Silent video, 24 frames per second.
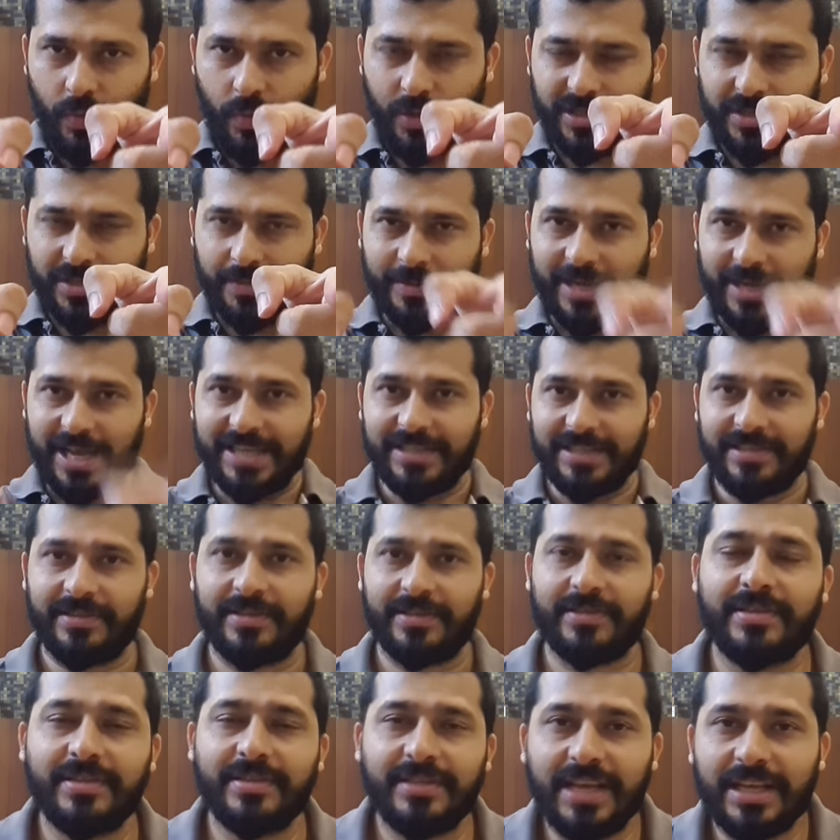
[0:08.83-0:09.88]
What's up guys,
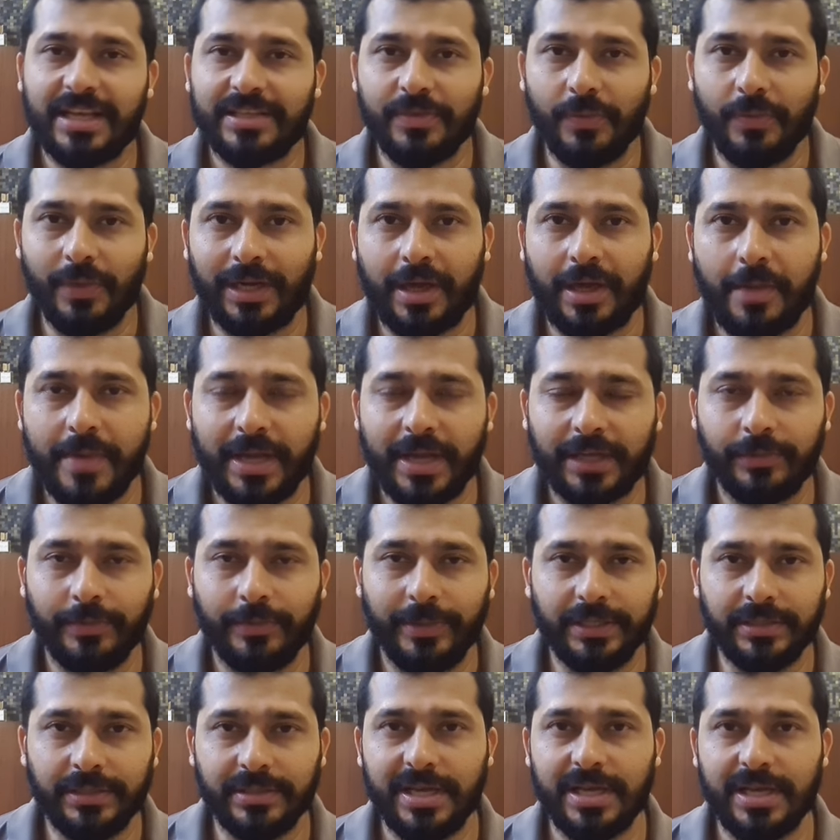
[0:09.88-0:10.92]
this is Yas, welcome back to
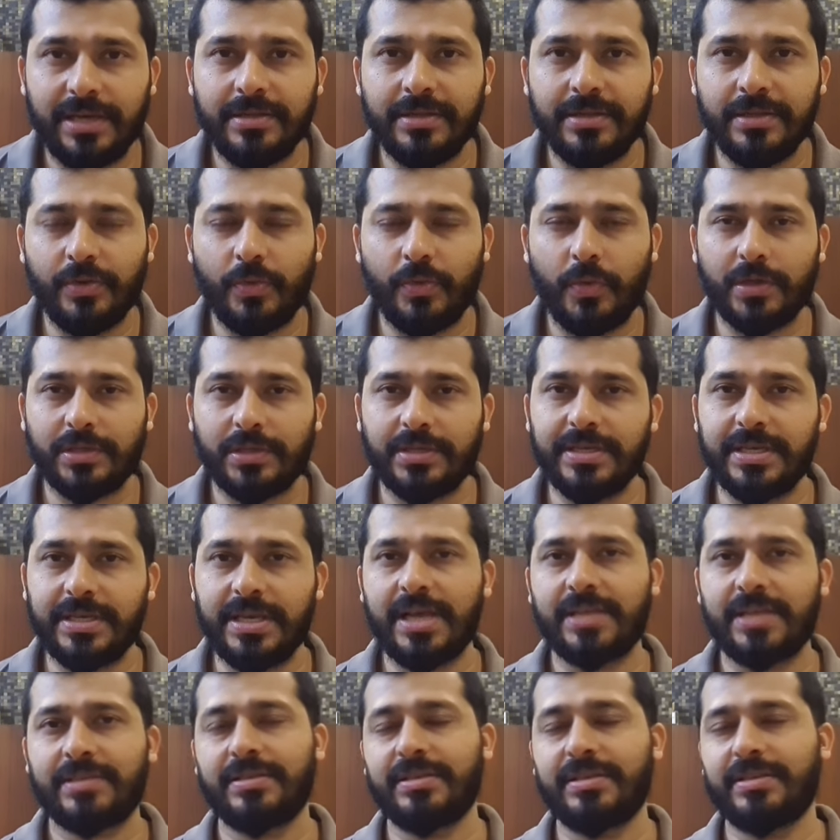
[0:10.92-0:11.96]
my channel. You're watching
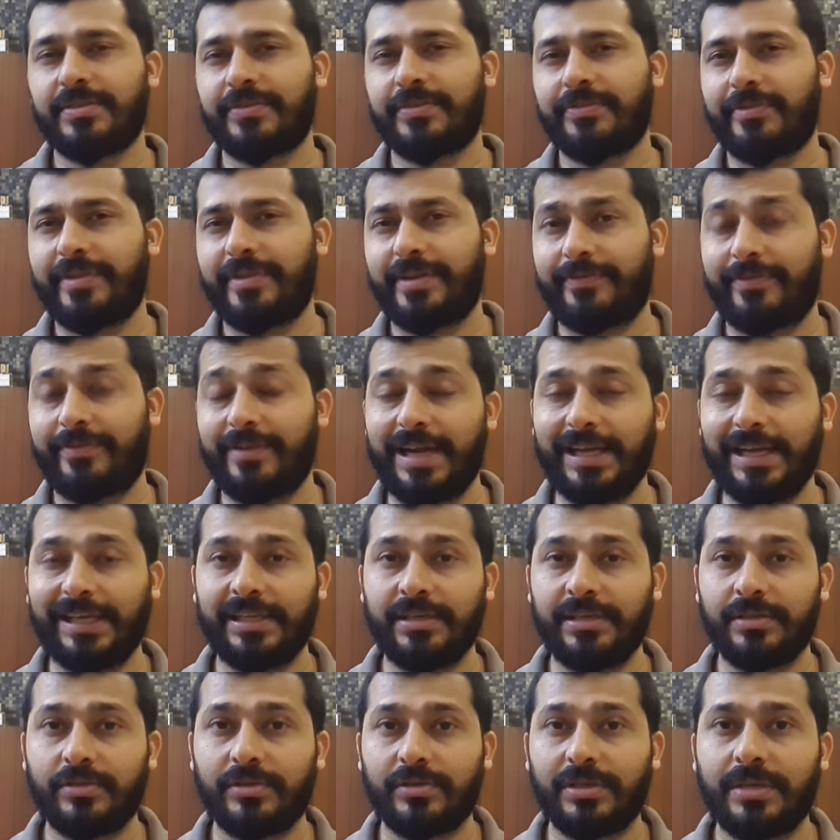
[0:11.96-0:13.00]
Yas's Fit Frag,
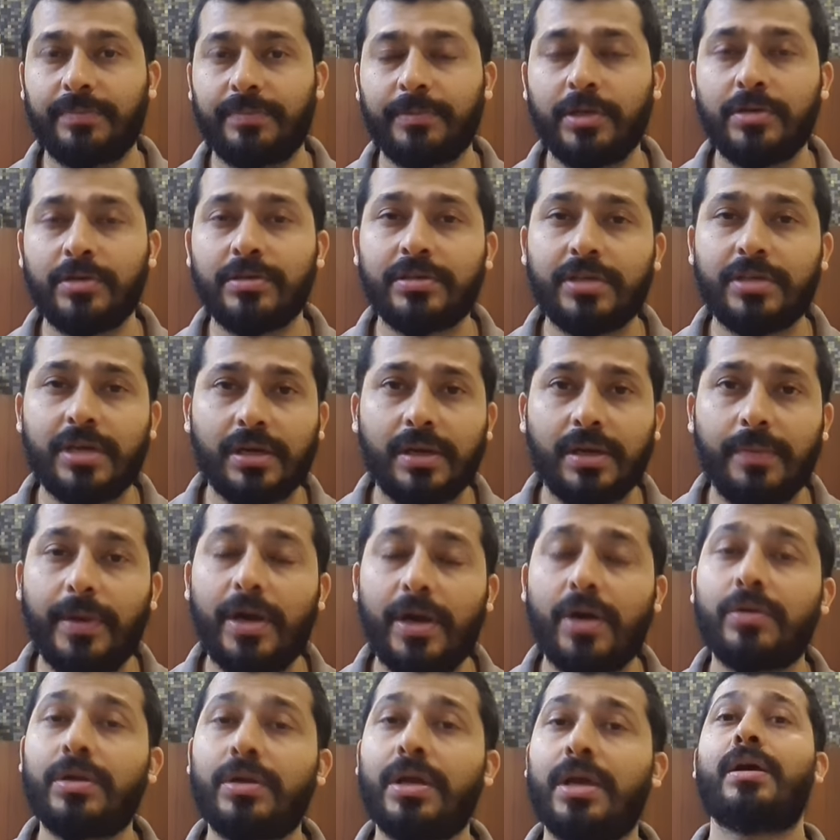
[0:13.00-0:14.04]
and today I'm going to talk
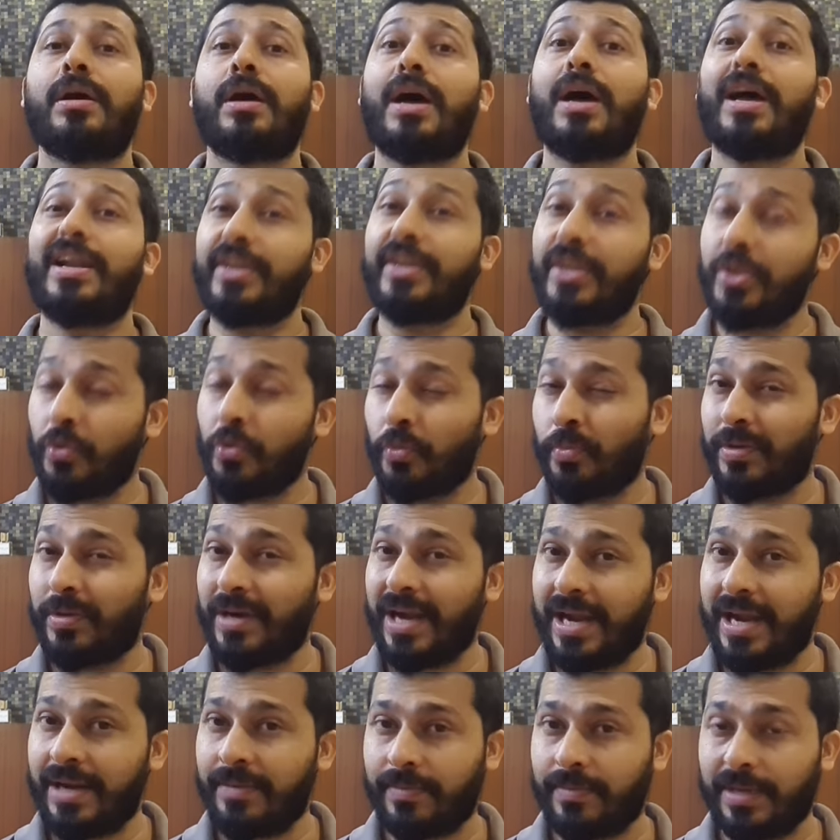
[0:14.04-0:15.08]
about a new
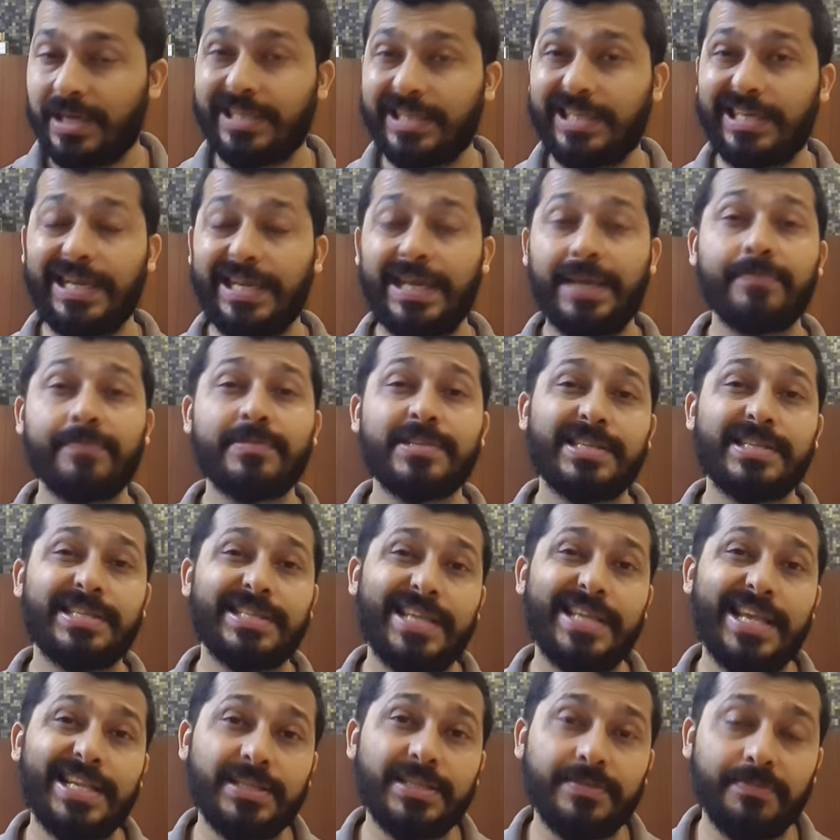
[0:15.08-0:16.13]
brand by the name
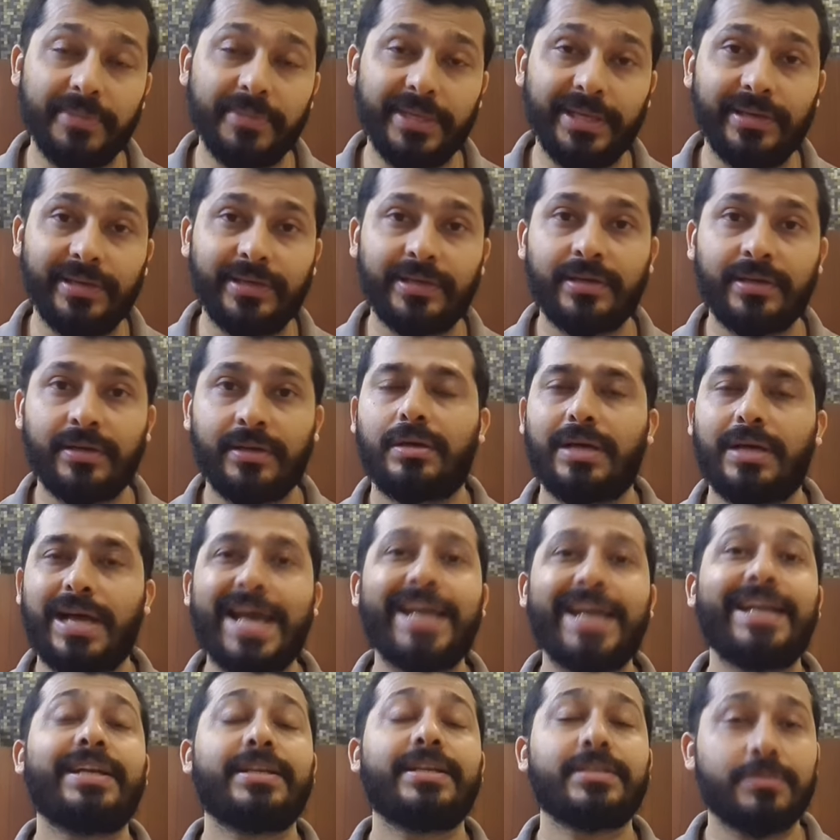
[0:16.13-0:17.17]
Sesmir,
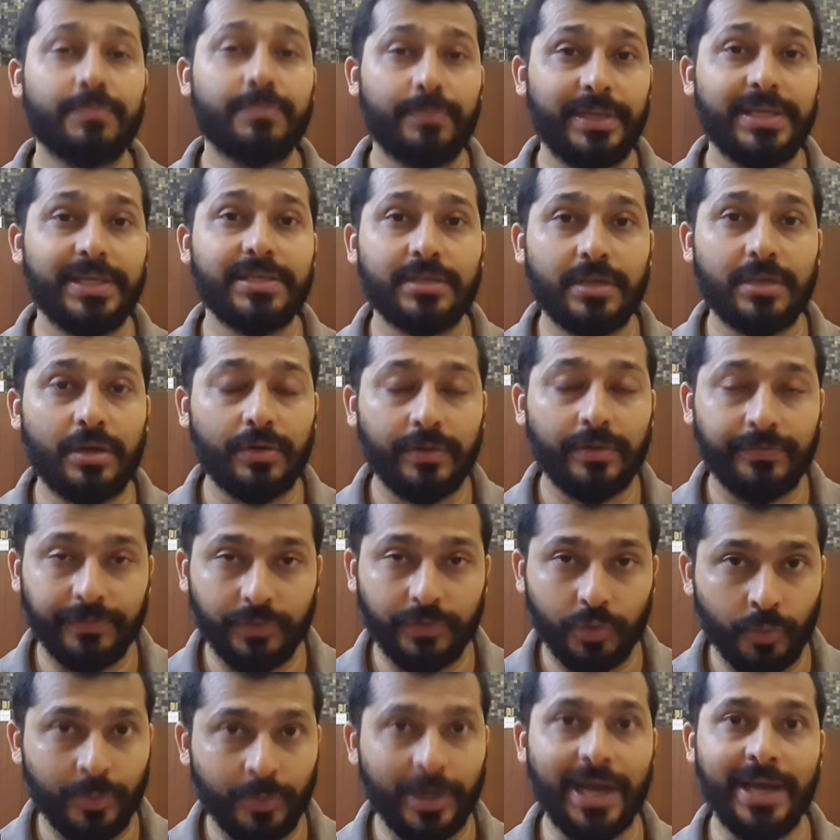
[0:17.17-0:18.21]
and it is based out
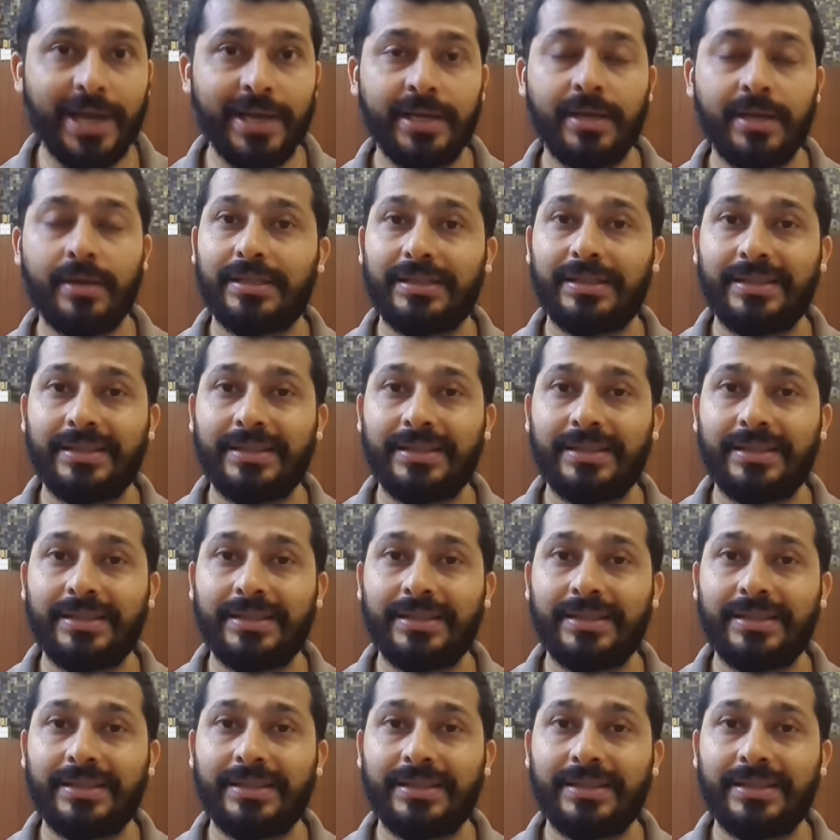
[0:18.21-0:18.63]
of Dubai.